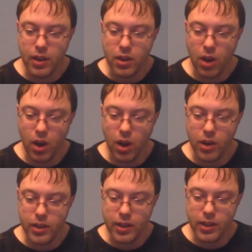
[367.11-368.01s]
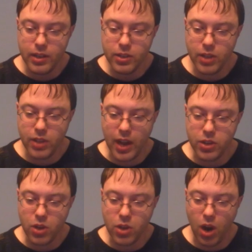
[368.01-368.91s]
card slash
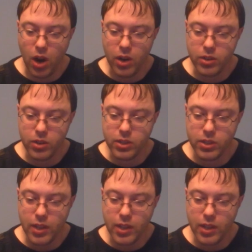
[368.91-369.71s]
cards